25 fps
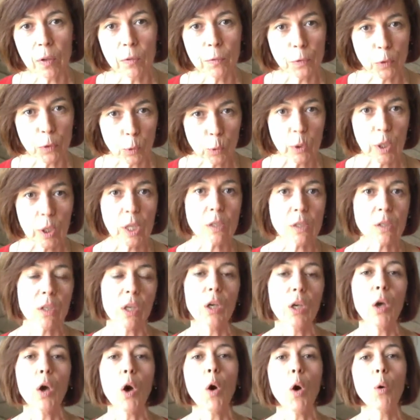a few years
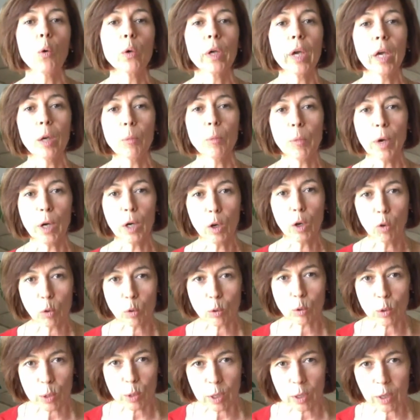ago came
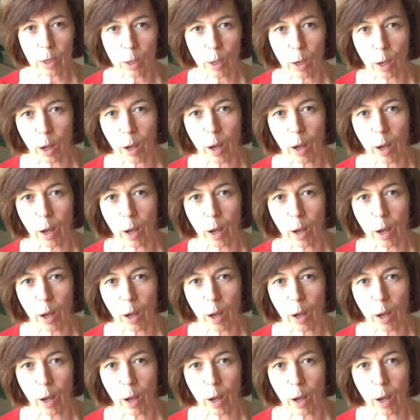across the